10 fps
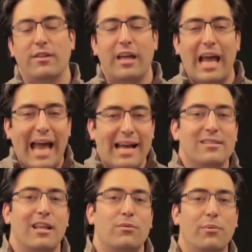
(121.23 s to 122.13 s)
and they
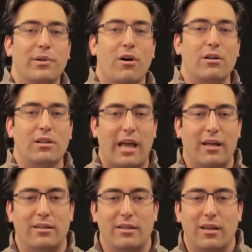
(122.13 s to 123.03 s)
asked that when we all
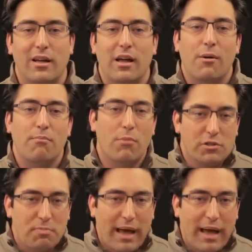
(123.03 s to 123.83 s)
land, most